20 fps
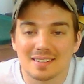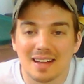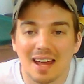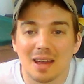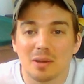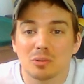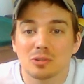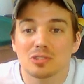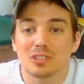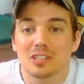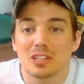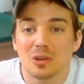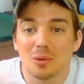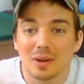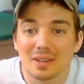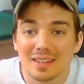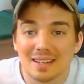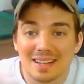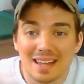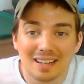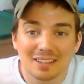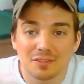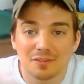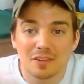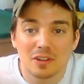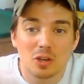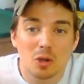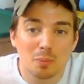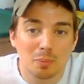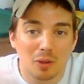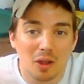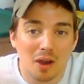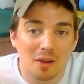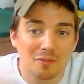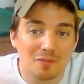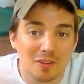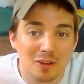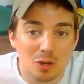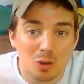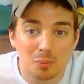and I will see you on the next video
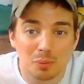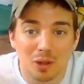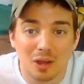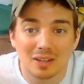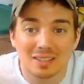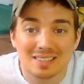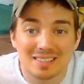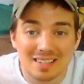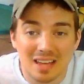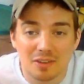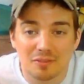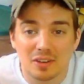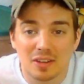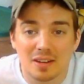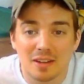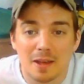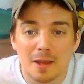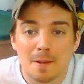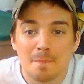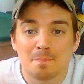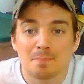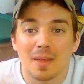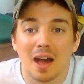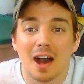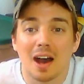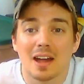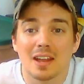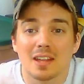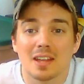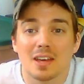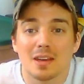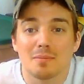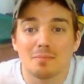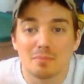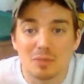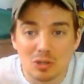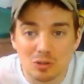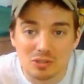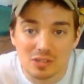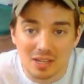blog 7, on
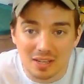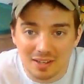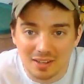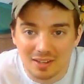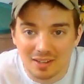music.